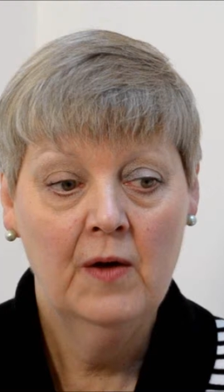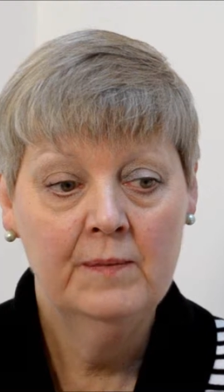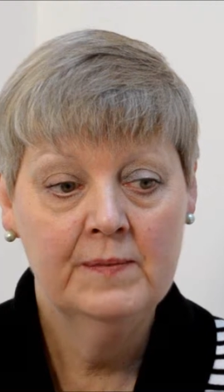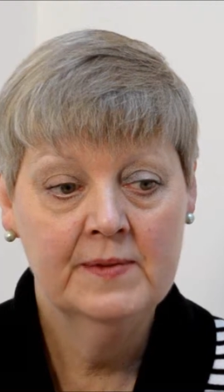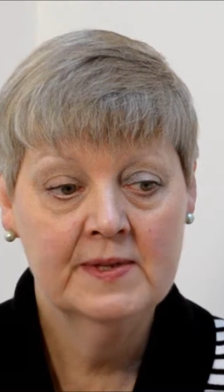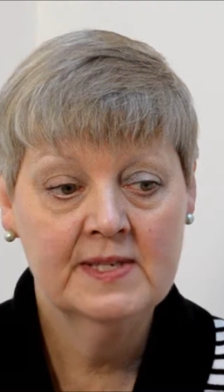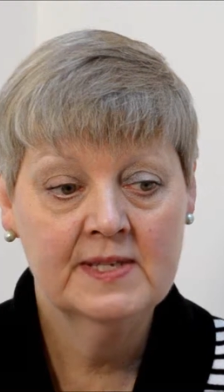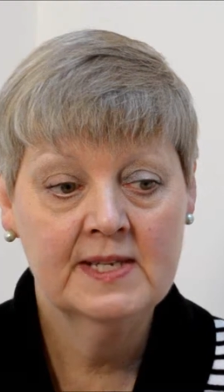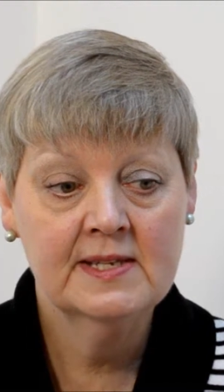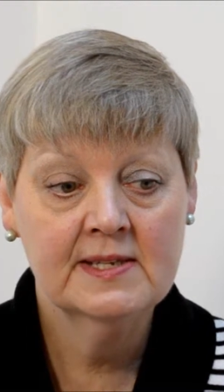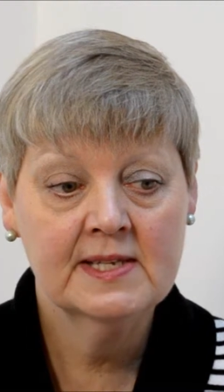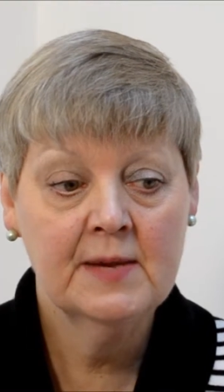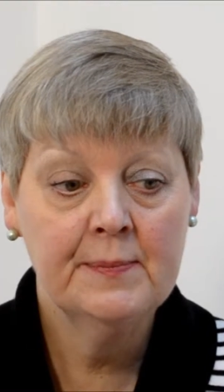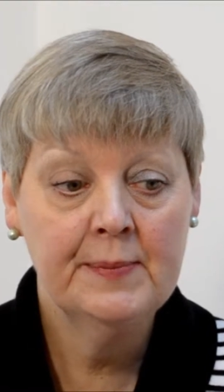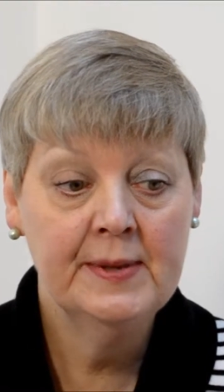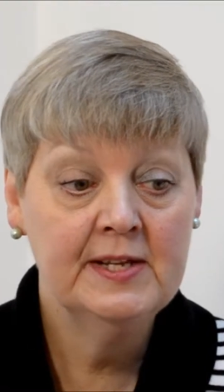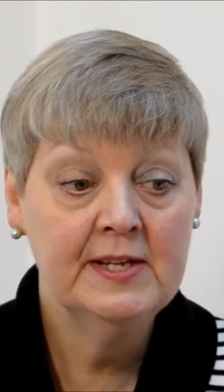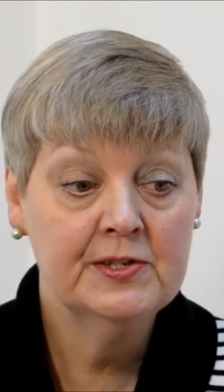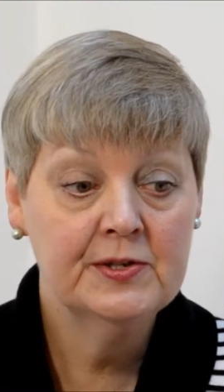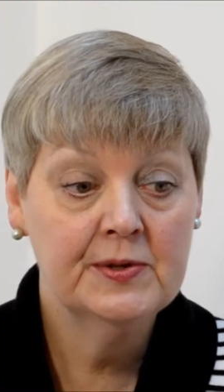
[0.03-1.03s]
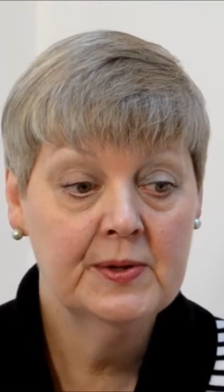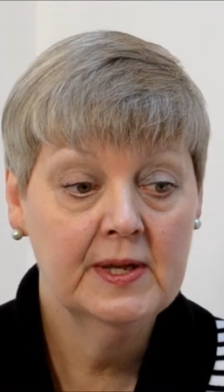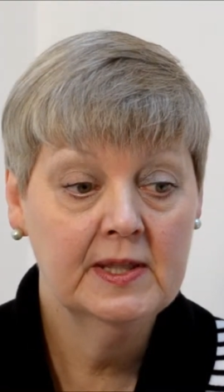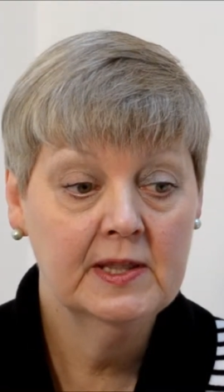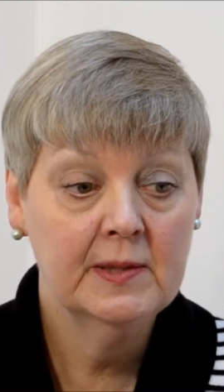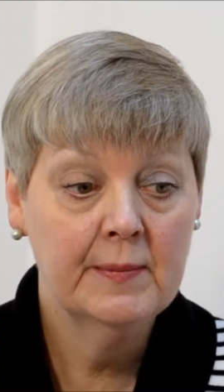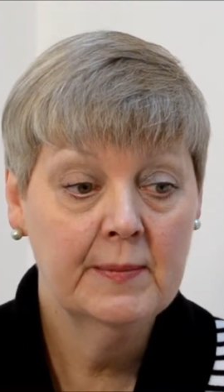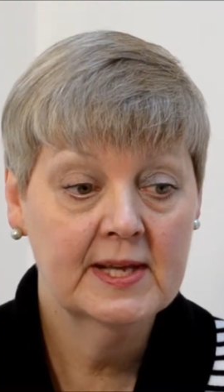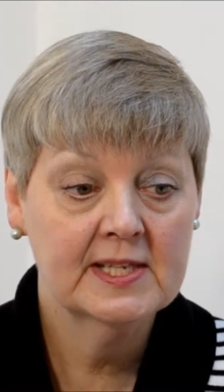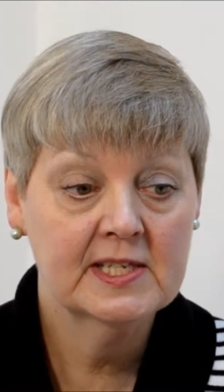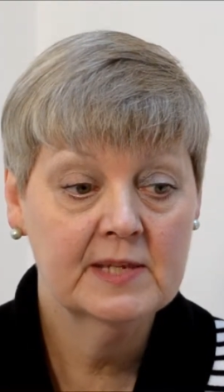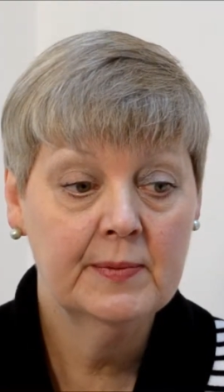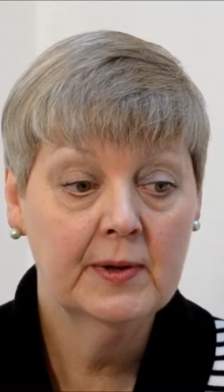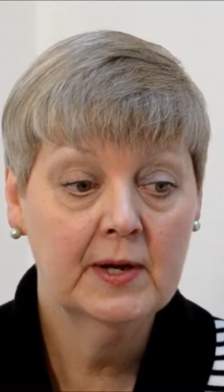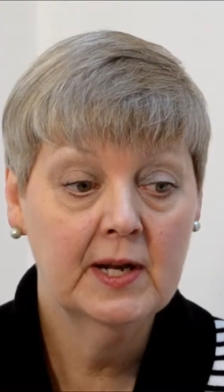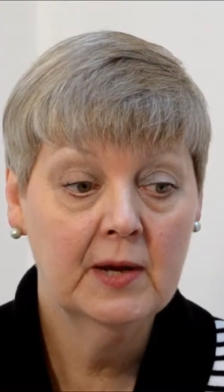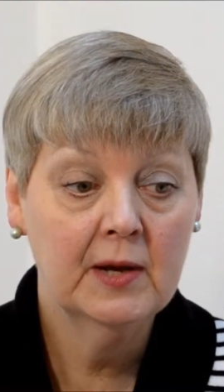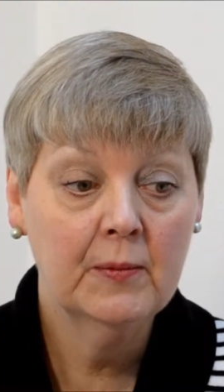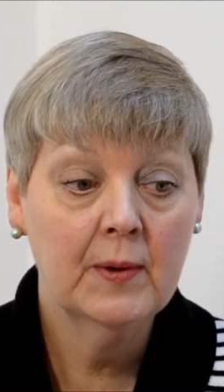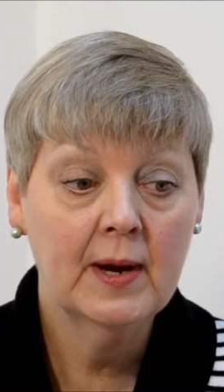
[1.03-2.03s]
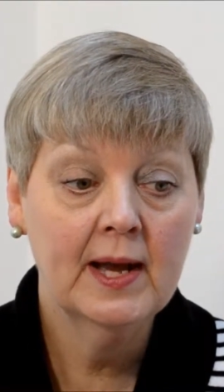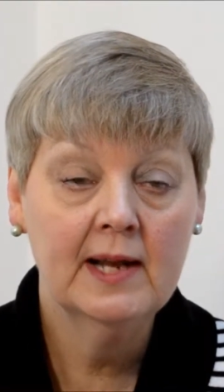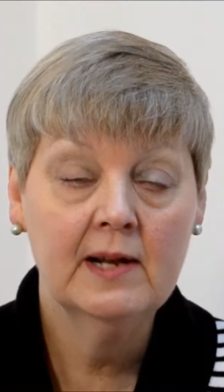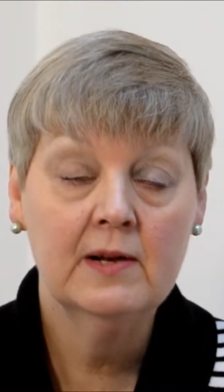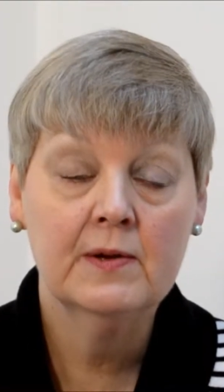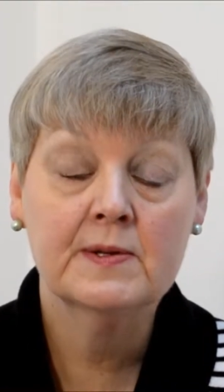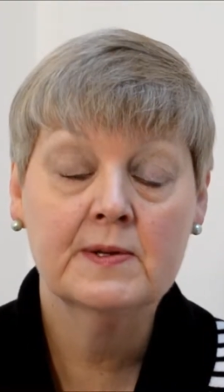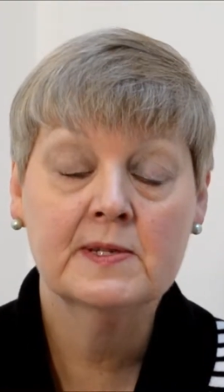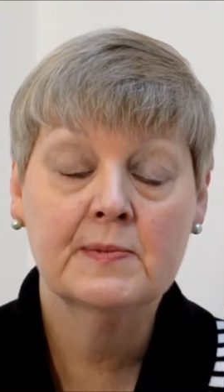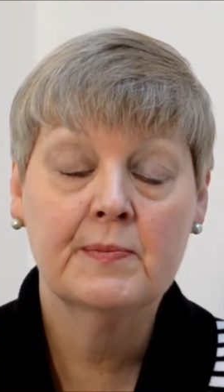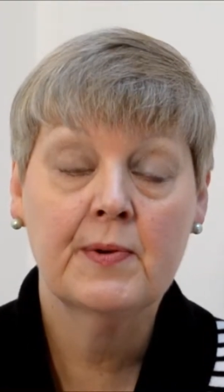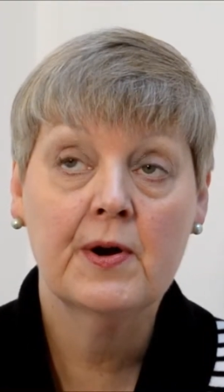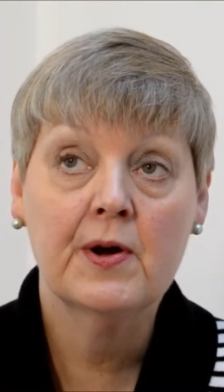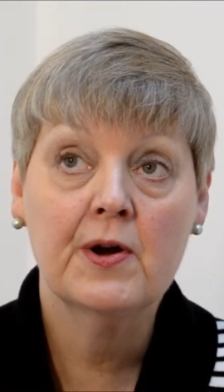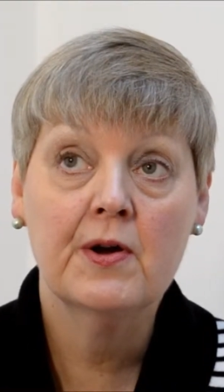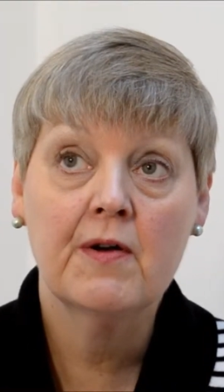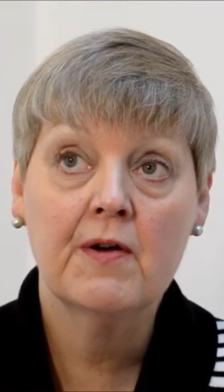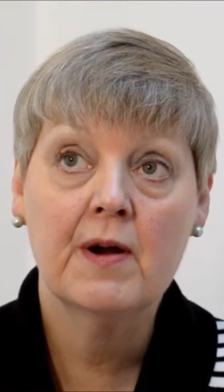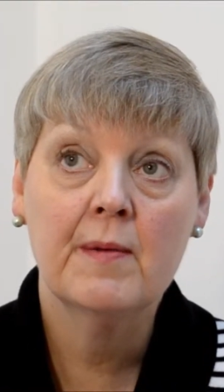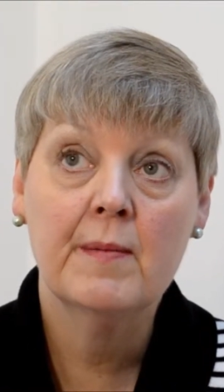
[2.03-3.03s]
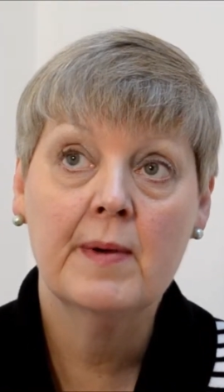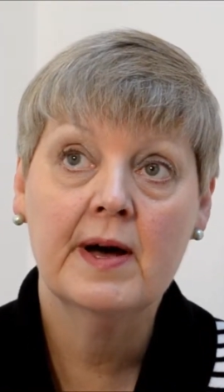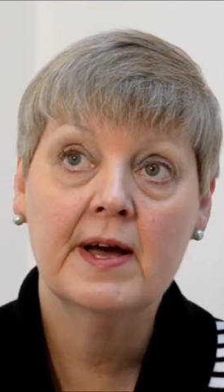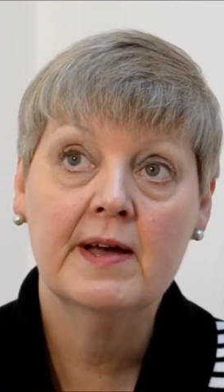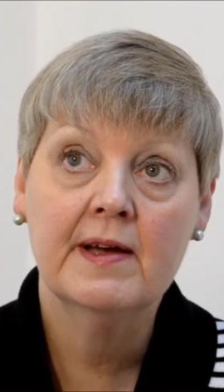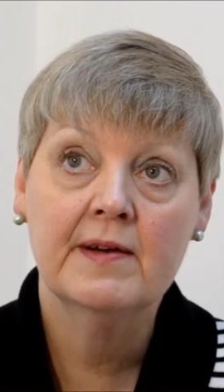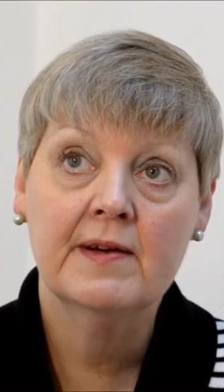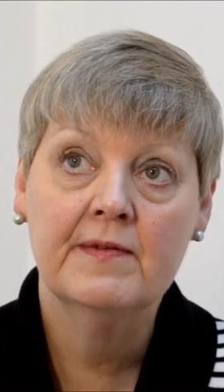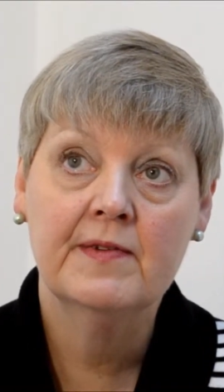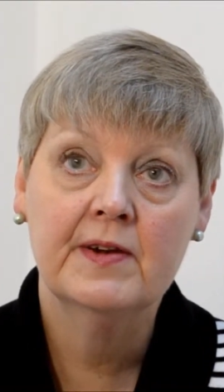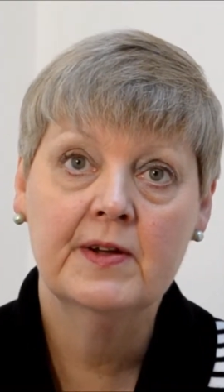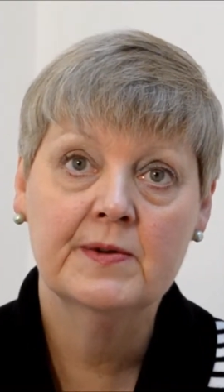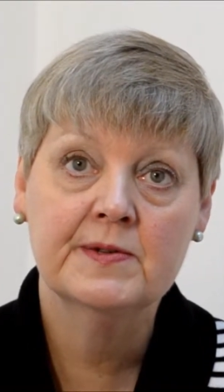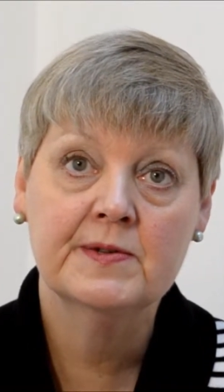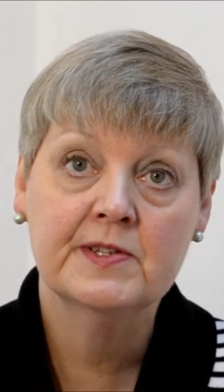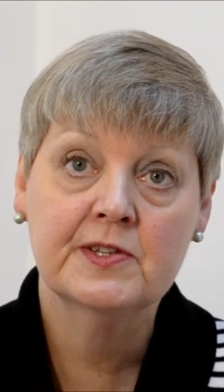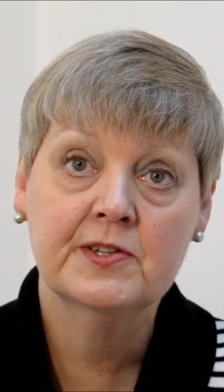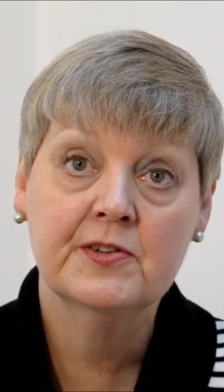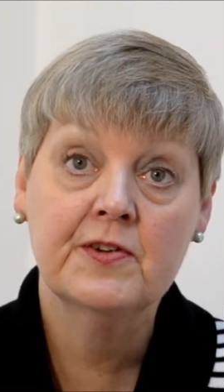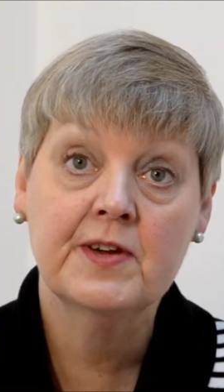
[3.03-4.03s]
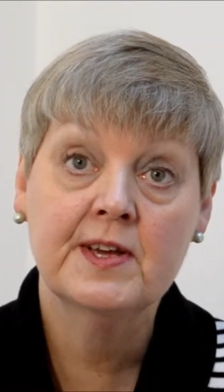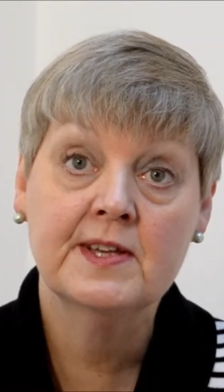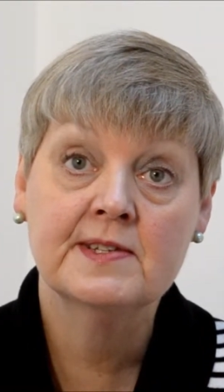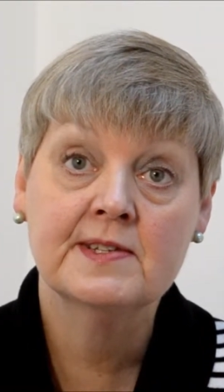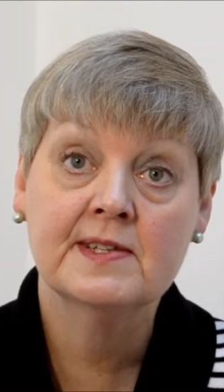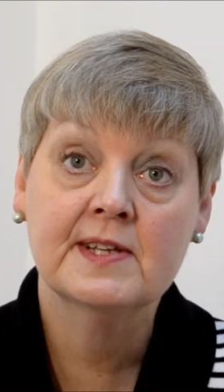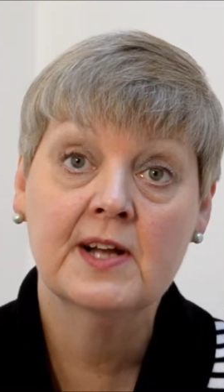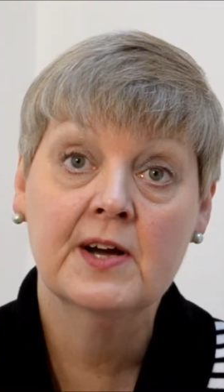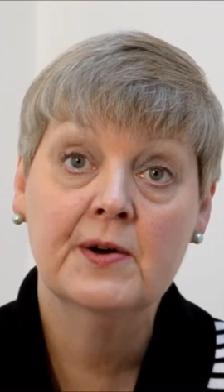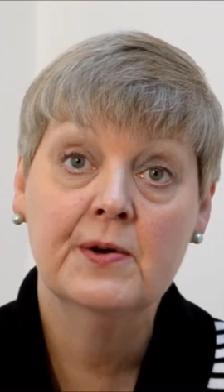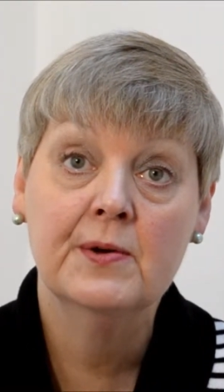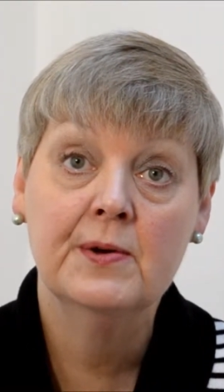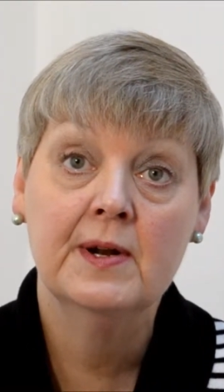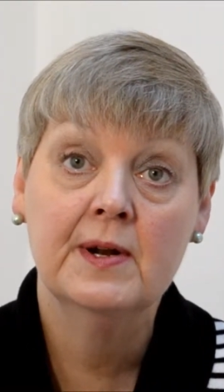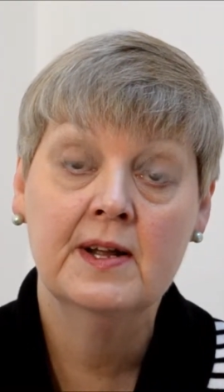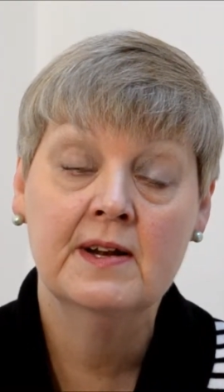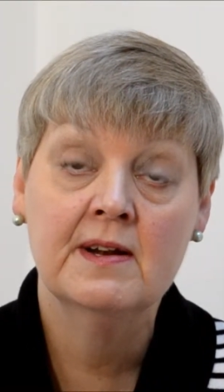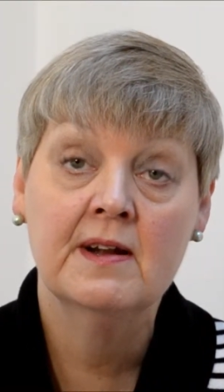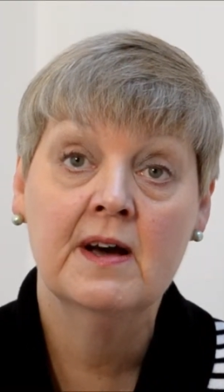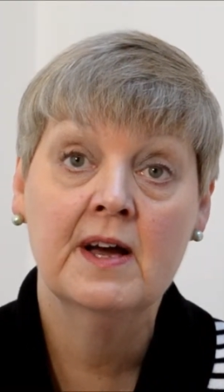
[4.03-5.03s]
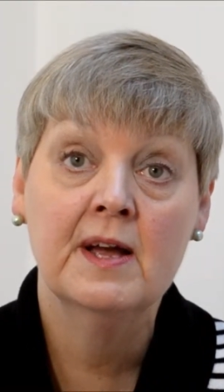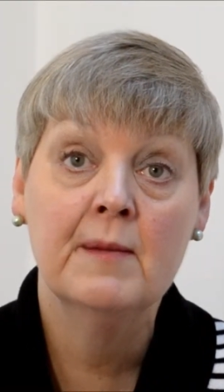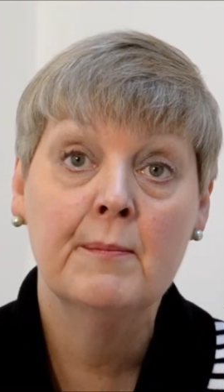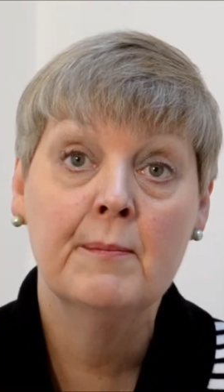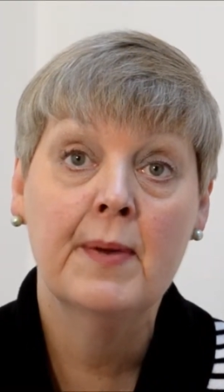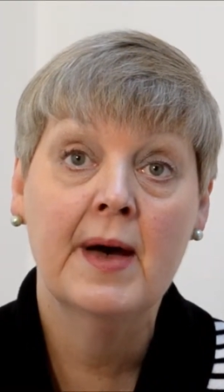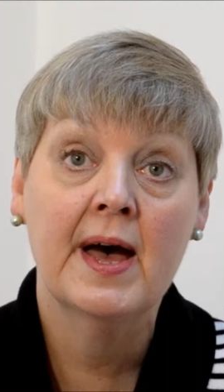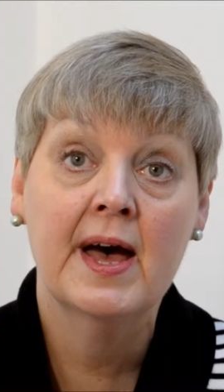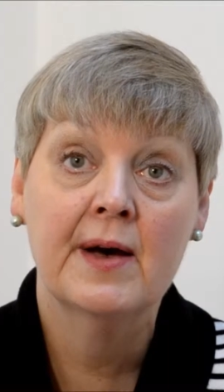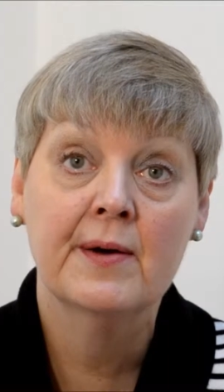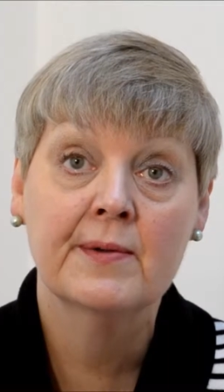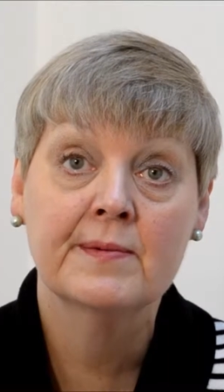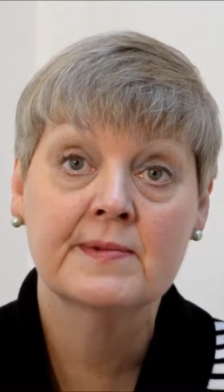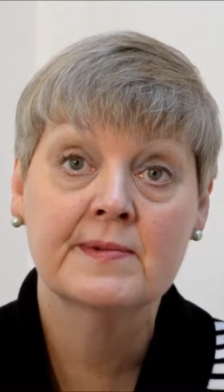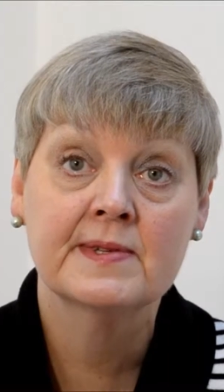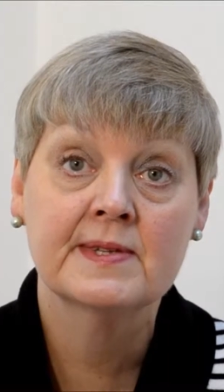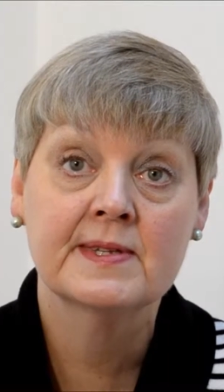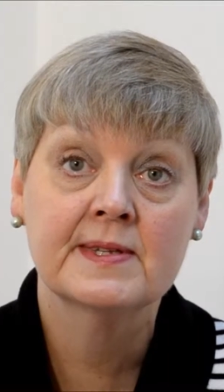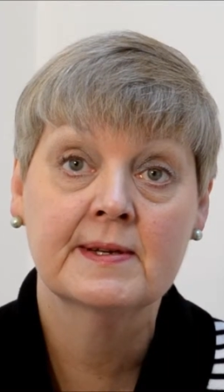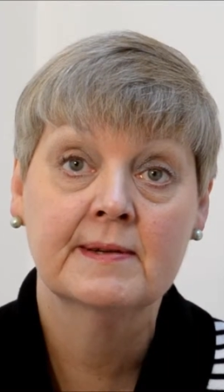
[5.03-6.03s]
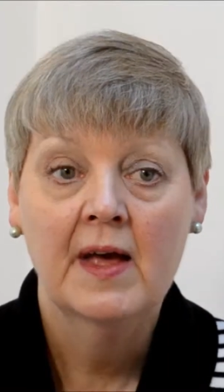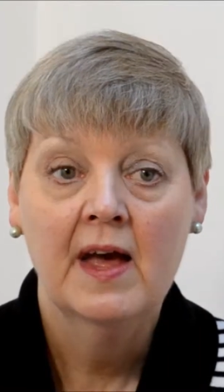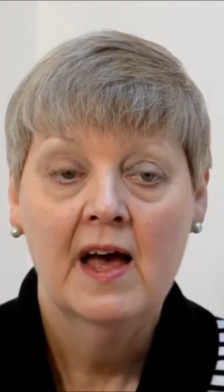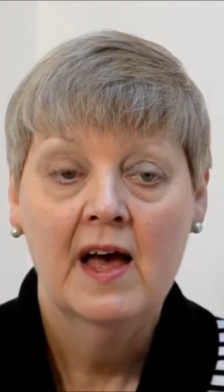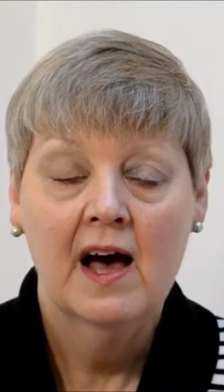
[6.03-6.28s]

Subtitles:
Since I've been doing the metabolic weight loss program, I have lost 3 stone 9 pounds.